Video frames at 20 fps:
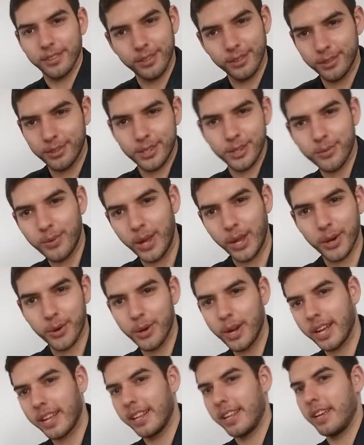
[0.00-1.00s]
losing weight
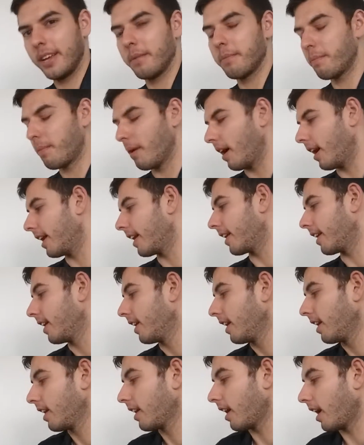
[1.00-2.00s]
quickly, but
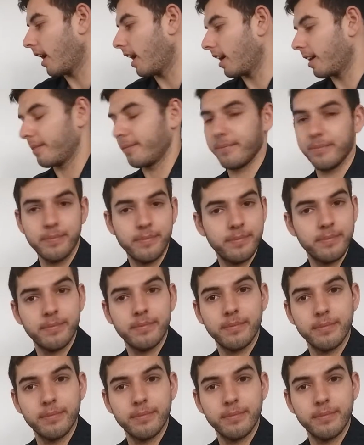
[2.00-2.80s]
her